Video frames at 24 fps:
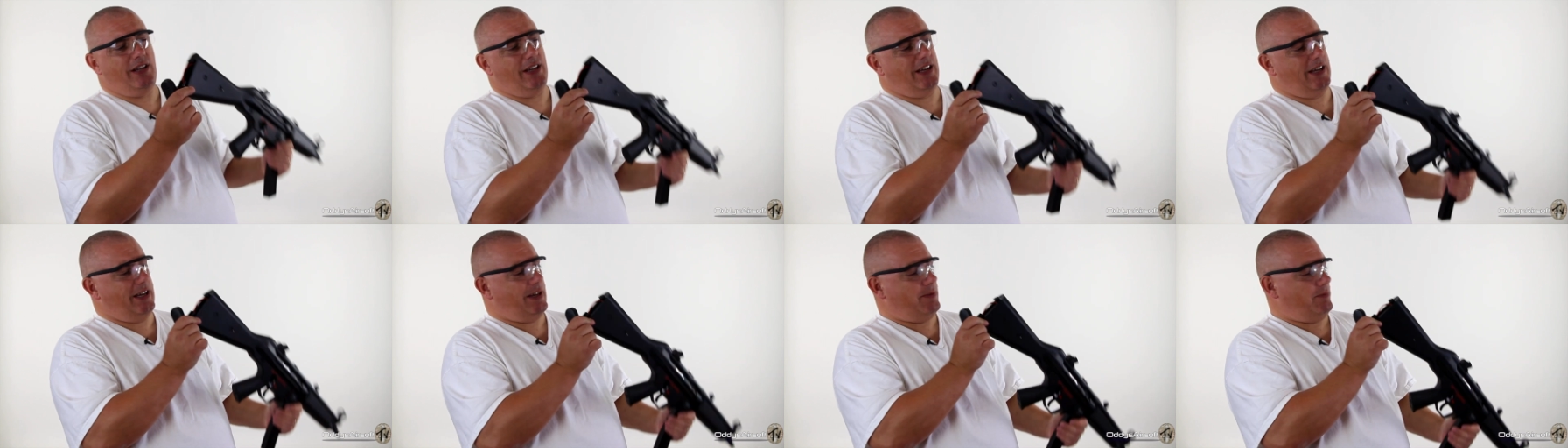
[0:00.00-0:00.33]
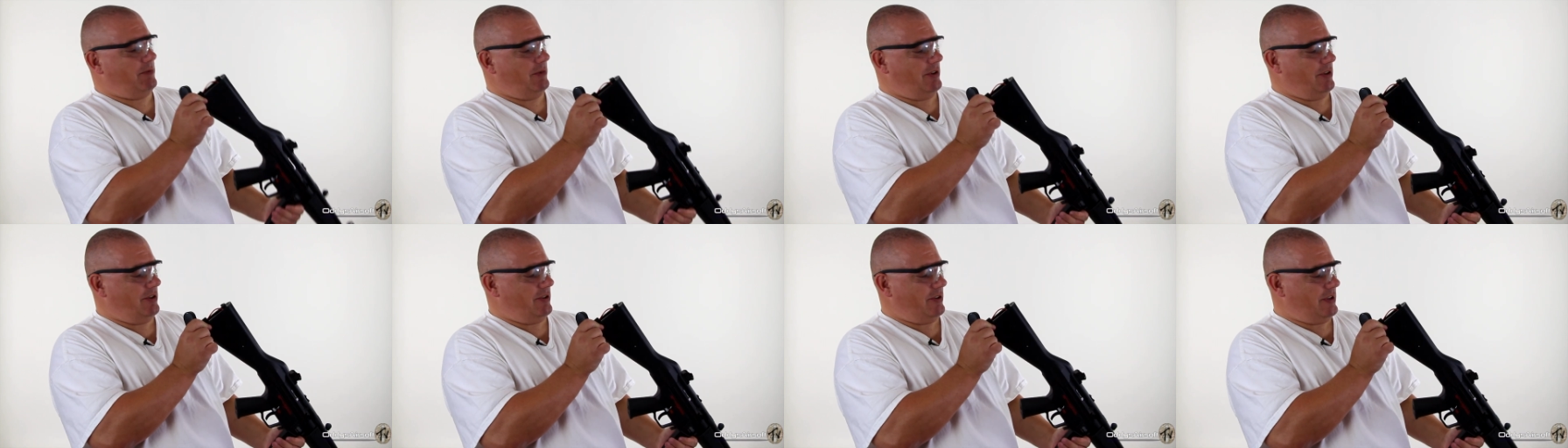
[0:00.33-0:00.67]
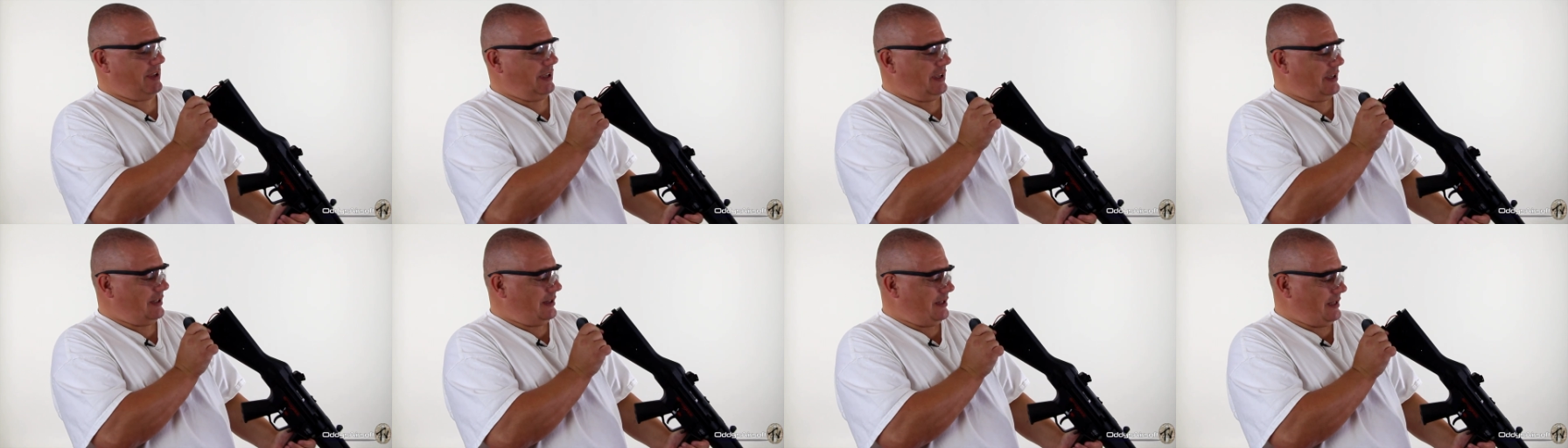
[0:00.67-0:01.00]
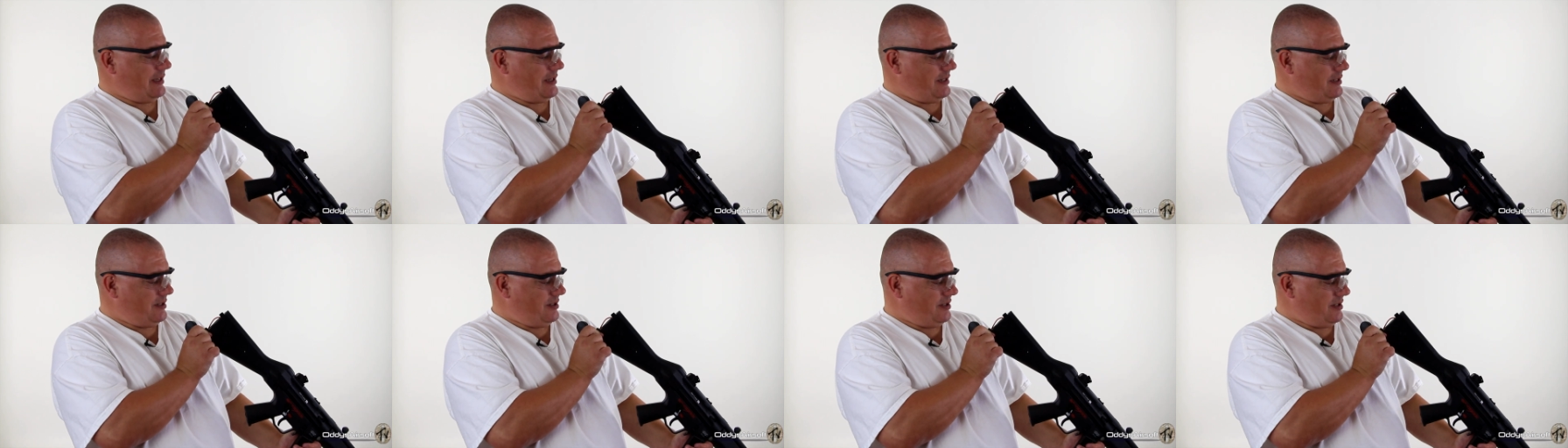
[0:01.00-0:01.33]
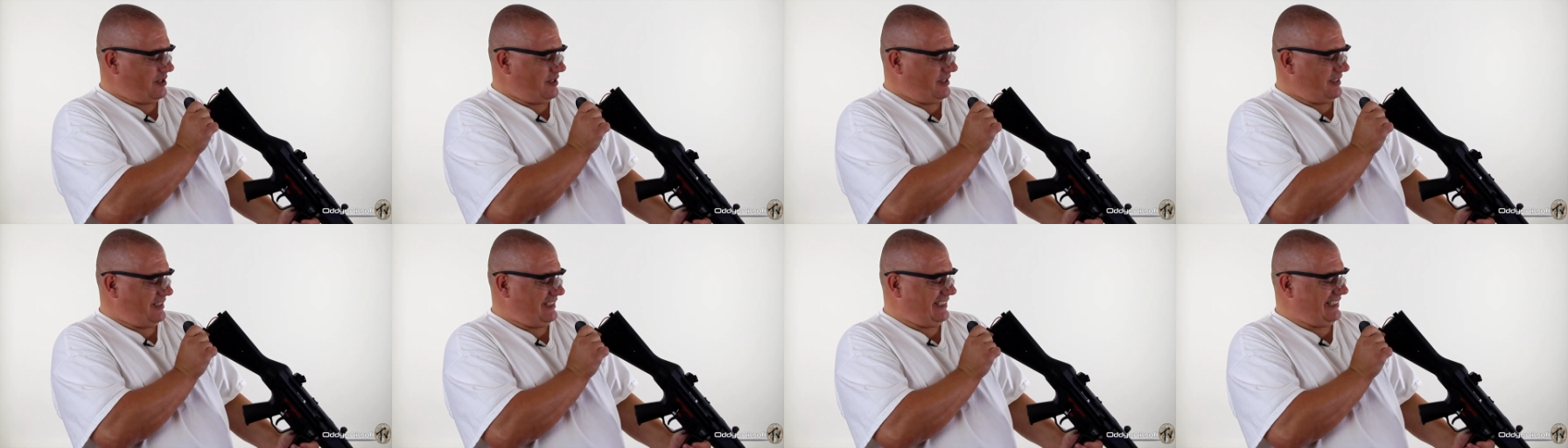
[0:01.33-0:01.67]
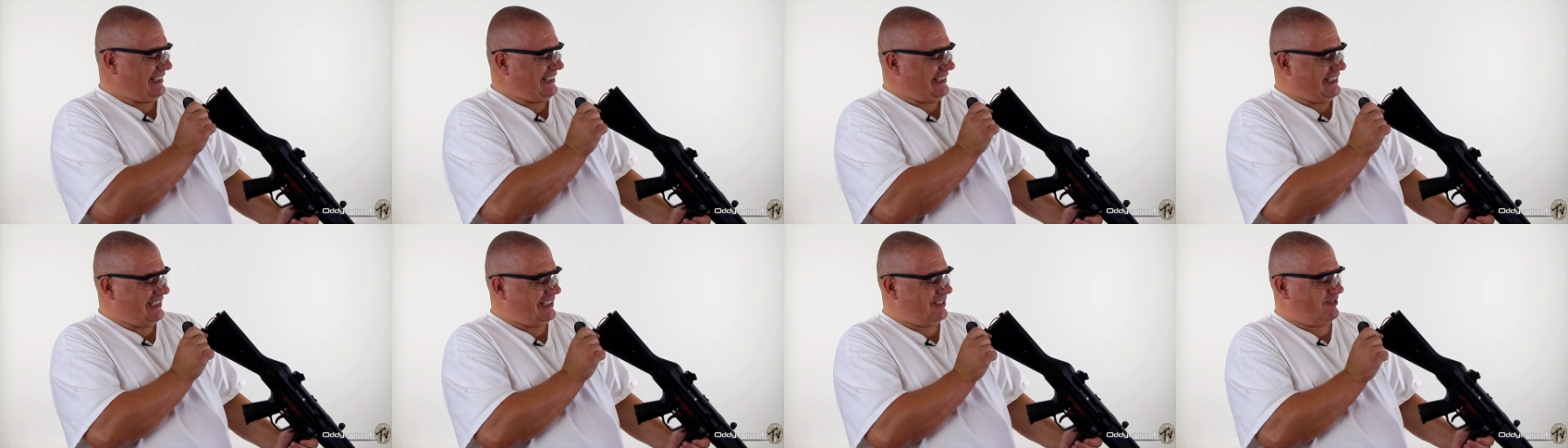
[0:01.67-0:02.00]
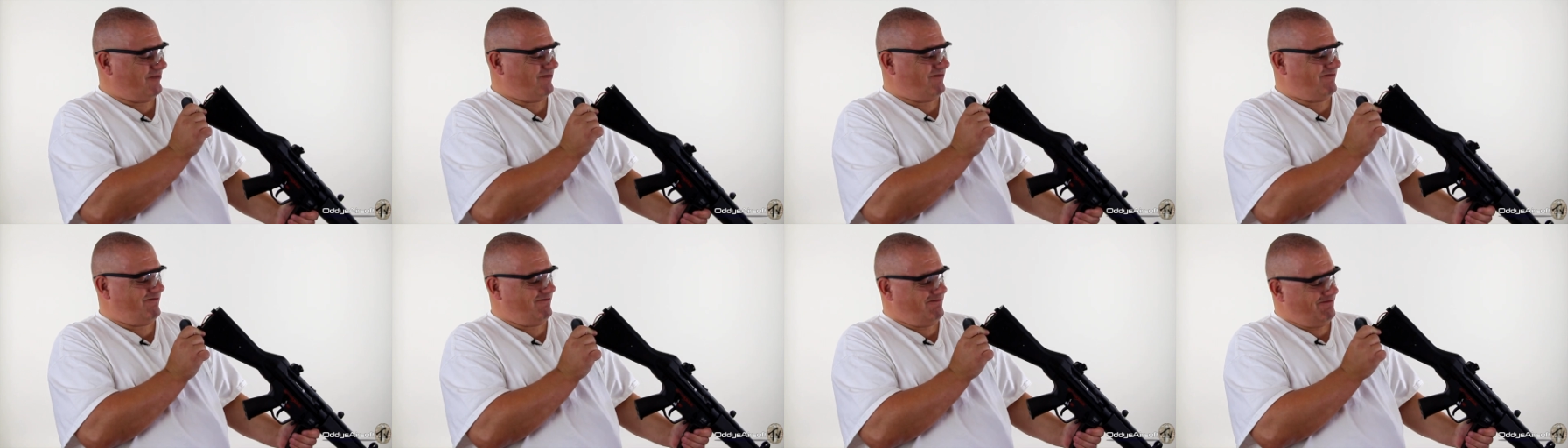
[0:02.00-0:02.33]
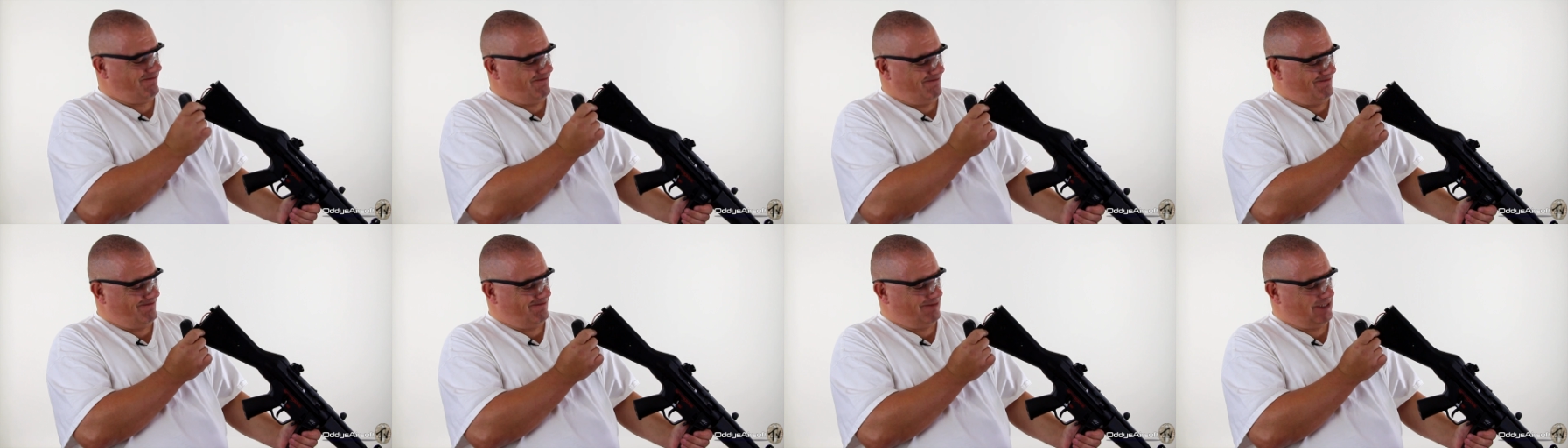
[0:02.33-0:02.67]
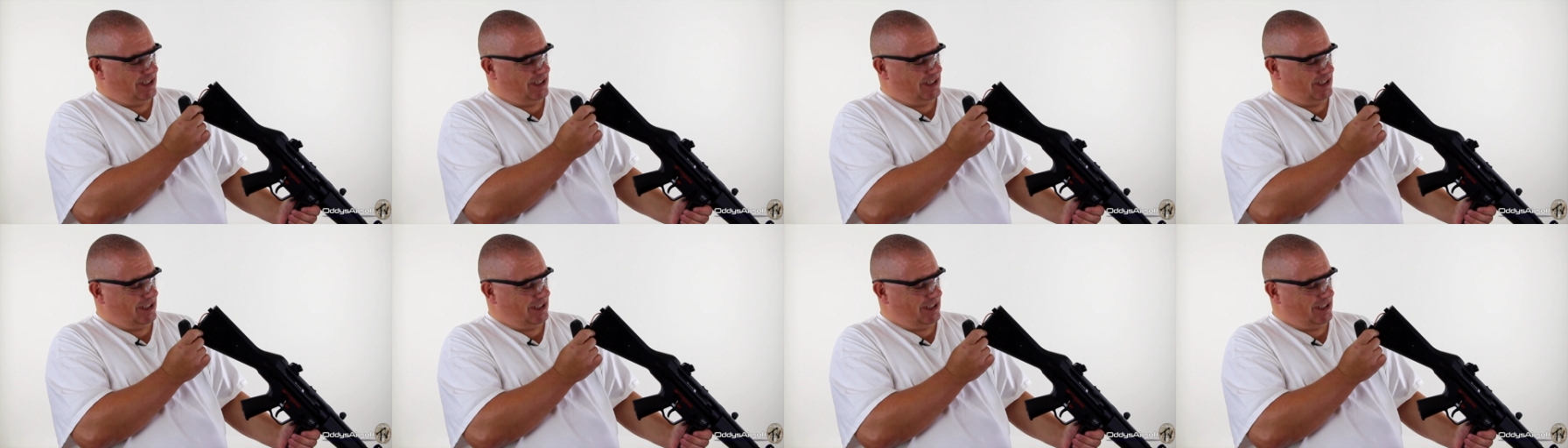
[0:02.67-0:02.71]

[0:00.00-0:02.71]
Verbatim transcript: Um, looking at that, mm,